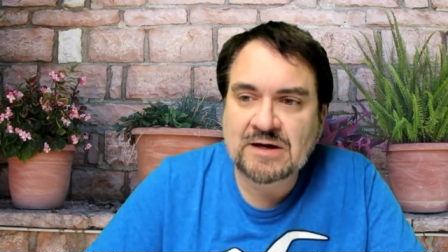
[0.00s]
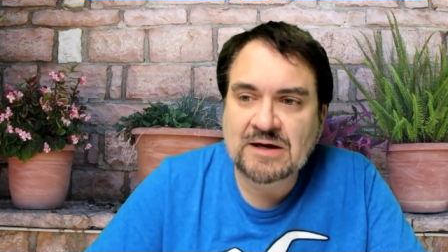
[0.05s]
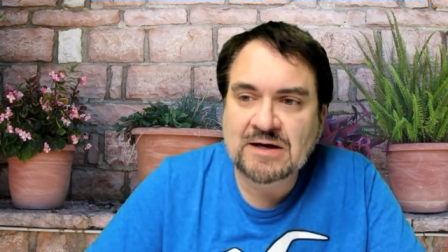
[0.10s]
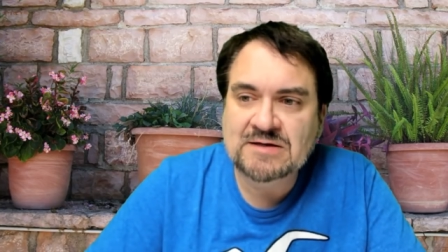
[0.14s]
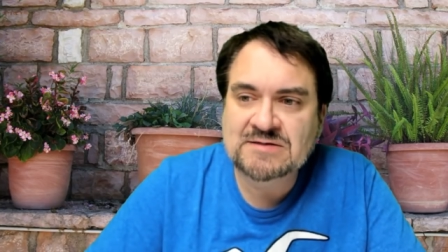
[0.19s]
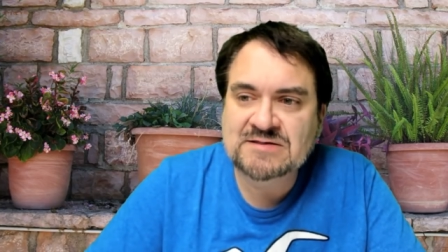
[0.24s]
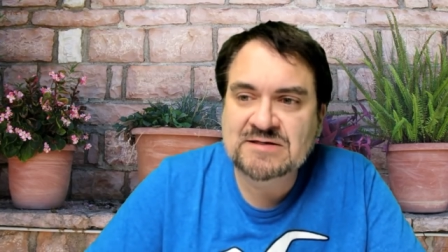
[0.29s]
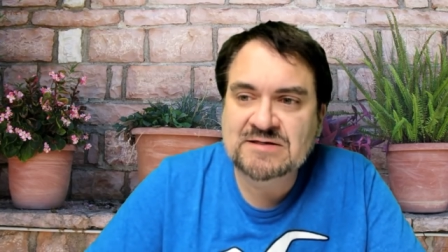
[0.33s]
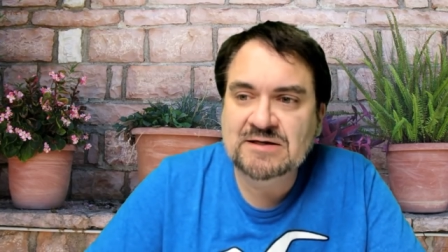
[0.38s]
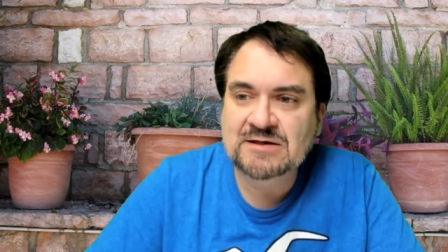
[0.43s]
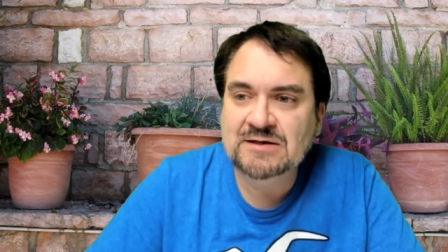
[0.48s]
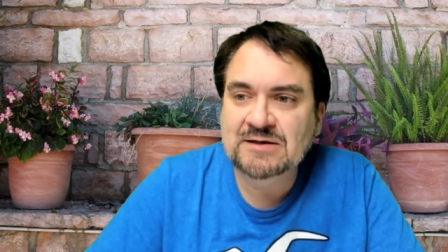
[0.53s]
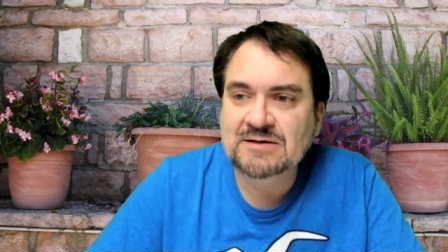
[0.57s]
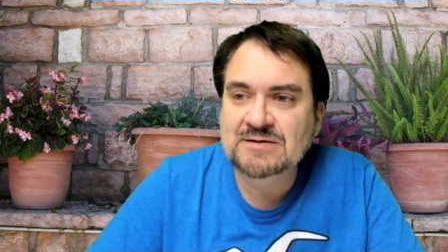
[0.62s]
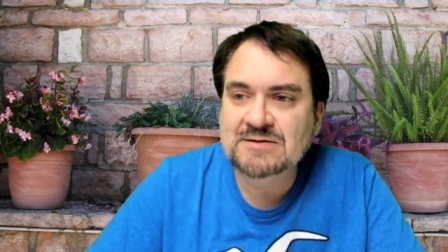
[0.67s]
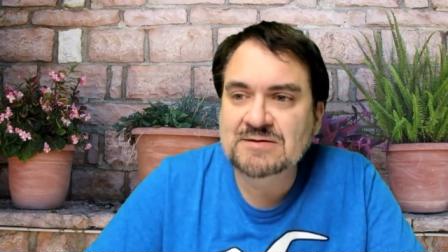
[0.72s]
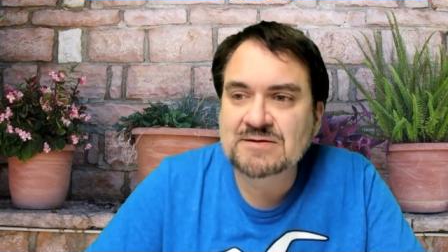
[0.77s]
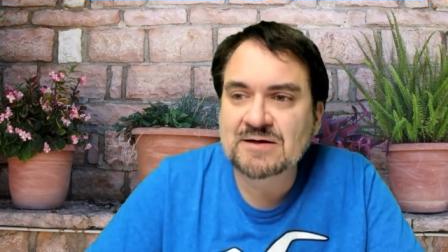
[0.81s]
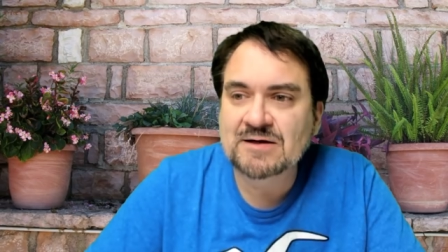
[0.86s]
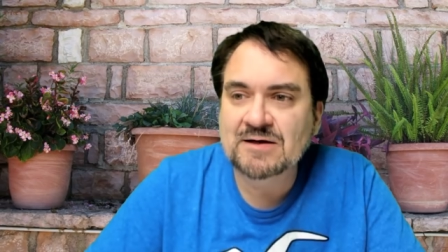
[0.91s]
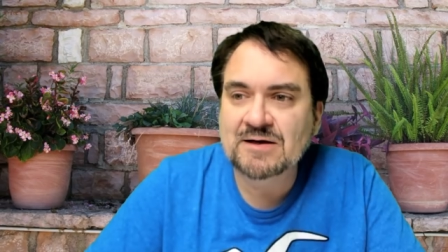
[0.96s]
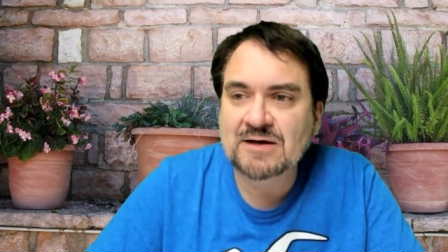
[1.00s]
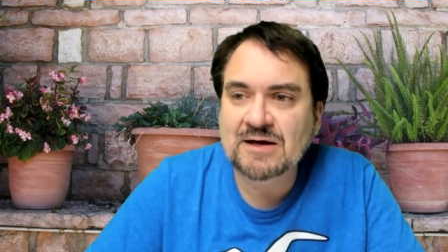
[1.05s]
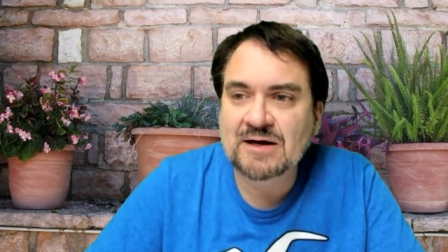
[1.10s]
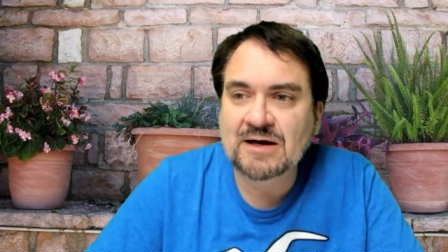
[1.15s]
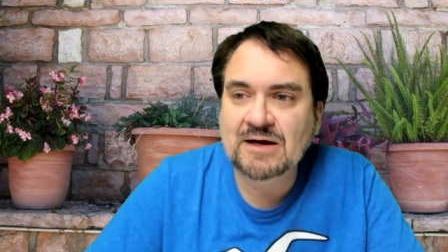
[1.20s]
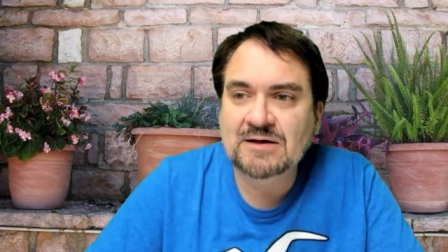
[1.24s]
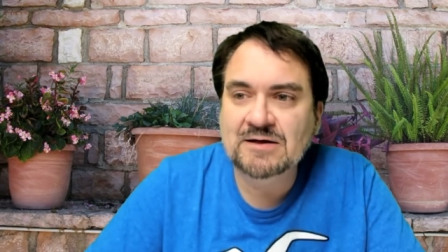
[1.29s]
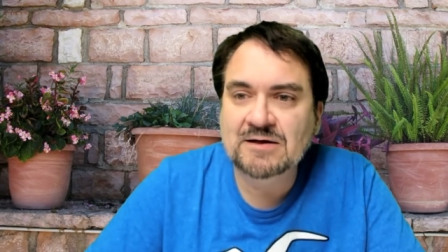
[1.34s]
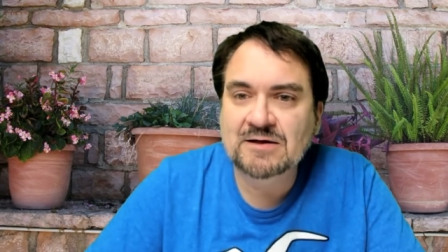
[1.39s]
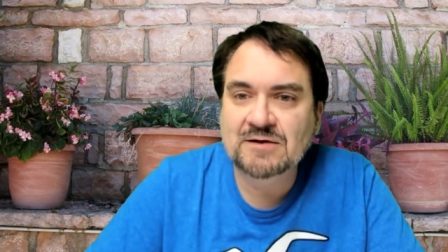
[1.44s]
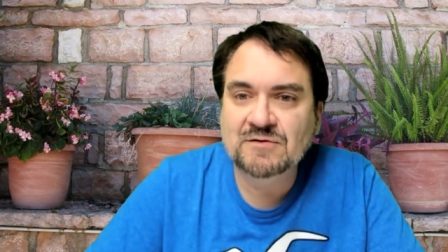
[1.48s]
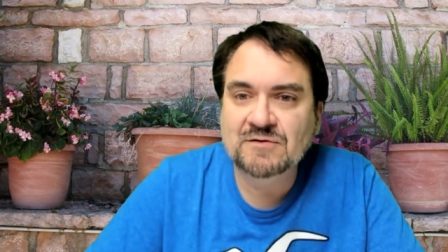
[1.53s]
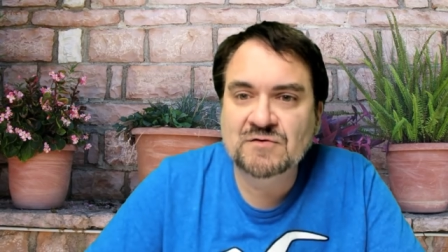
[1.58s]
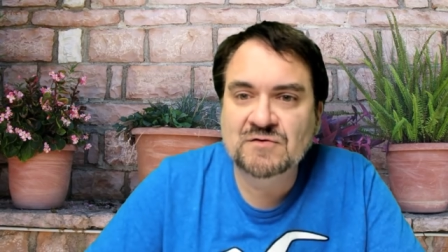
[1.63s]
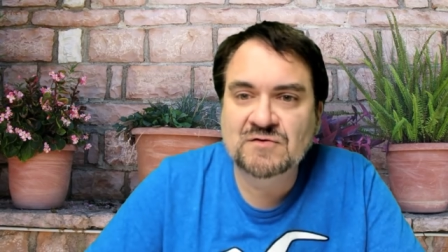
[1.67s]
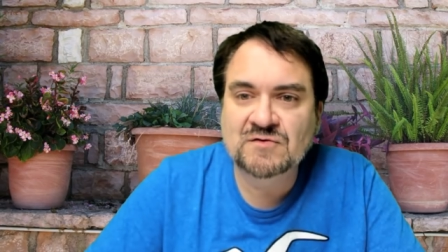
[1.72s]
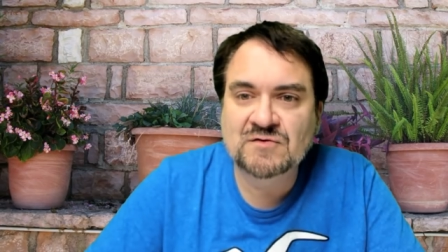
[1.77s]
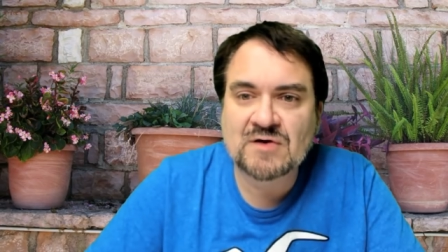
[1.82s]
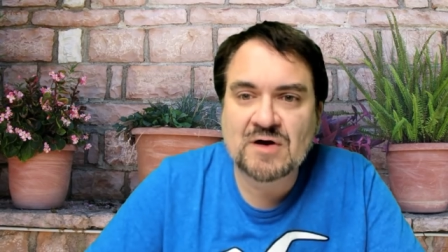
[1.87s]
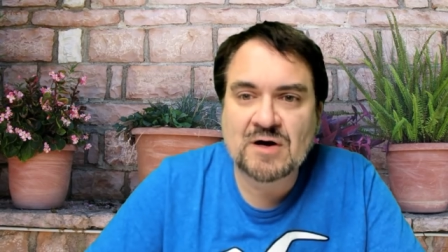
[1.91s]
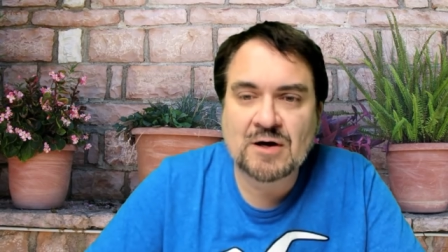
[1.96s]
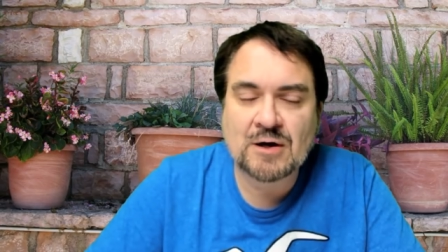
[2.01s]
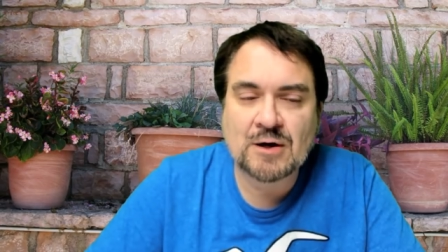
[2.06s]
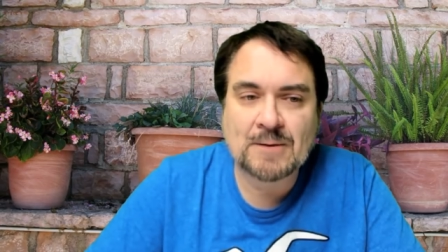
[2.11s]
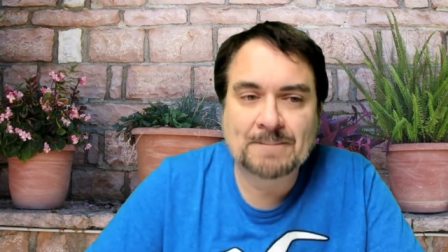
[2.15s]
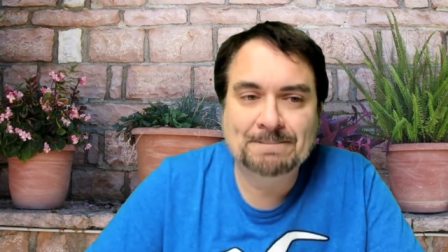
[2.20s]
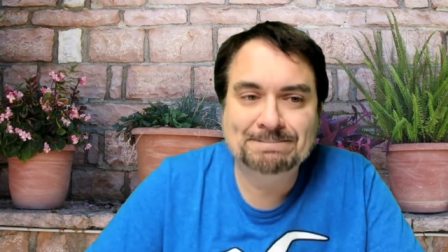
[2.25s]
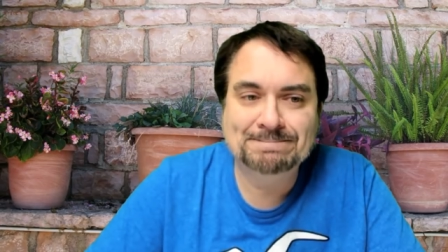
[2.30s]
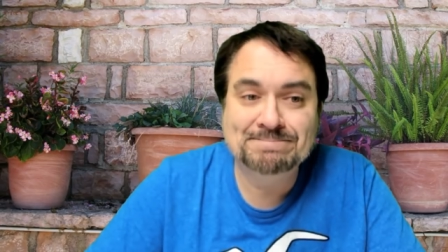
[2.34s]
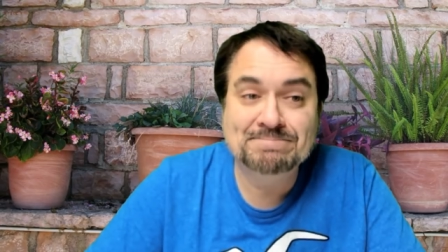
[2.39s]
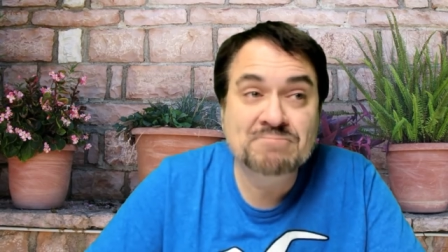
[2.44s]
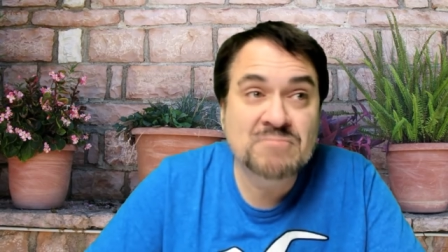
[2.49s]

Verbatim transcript: 1880s um,